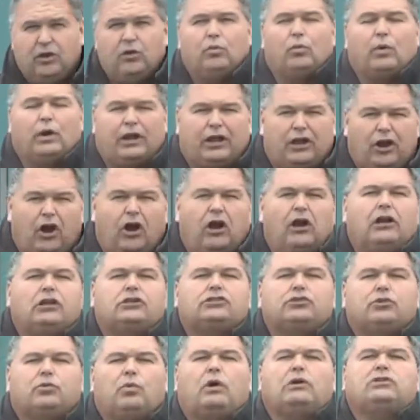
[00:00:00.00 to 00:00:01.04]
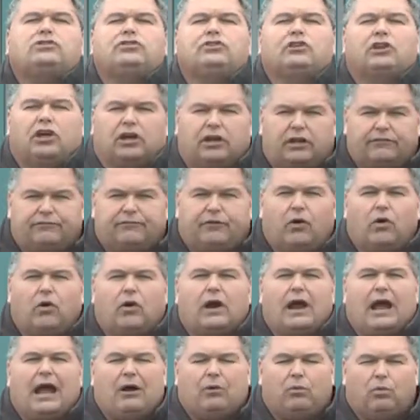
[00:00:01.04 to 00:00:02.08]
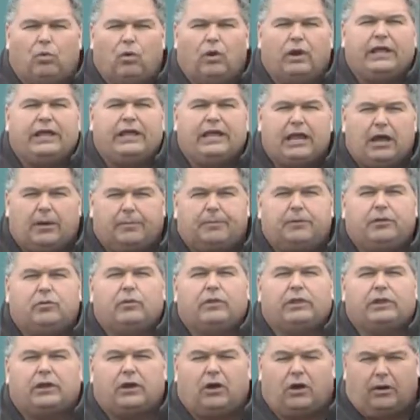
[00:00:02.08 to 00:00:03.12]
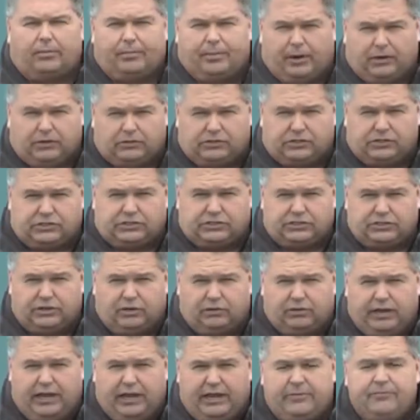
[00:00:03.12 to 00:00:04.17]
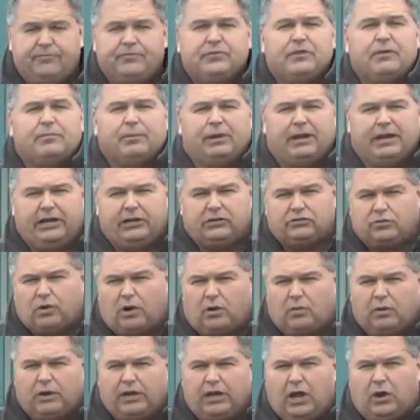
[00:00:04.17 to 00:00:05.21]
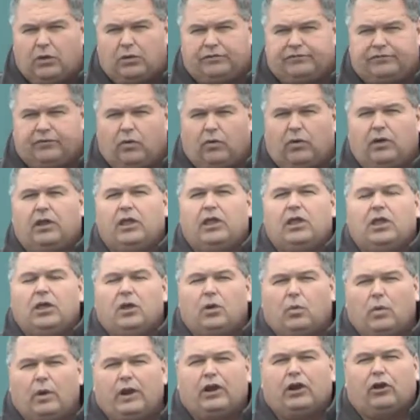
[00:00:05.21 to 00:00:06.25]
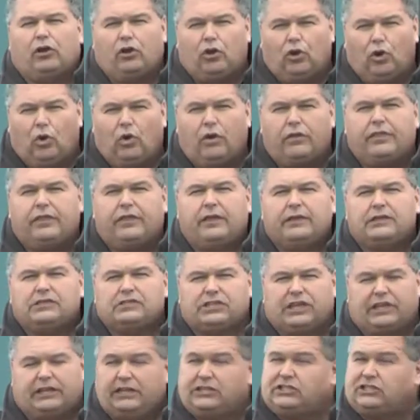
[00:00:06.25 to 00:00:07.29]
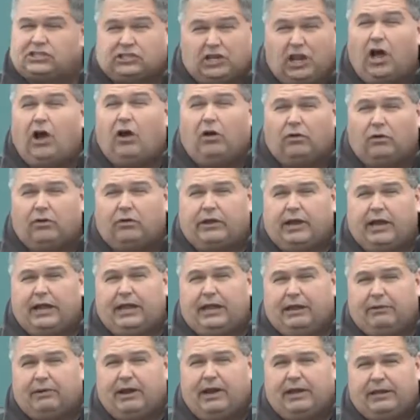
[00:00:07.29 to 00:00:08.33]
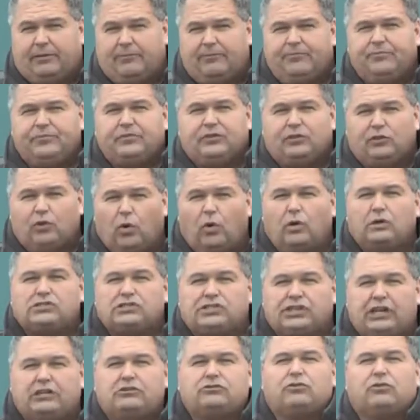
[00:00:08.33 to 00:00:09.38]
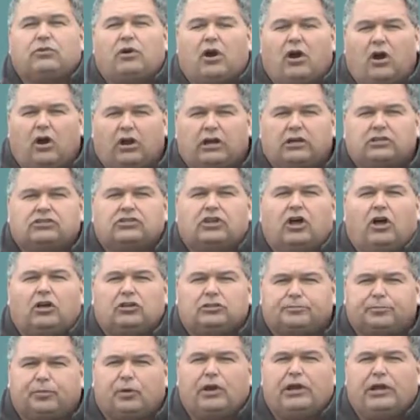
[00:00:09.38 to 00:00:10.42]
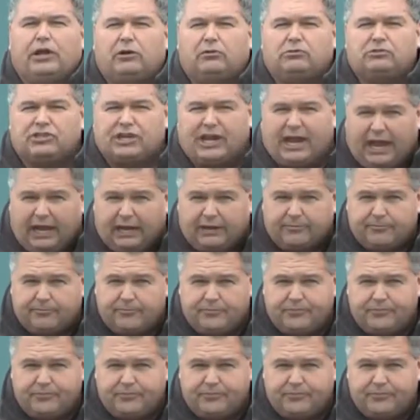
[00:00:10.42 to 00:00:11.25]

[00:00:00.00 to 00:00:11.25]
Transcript: Regardless of what you're looking for, I want to help you with a car purchase, okay? But here's what we're noted for. We are this is long, okay, get ready. North Central Arkansas's pre-owned giant.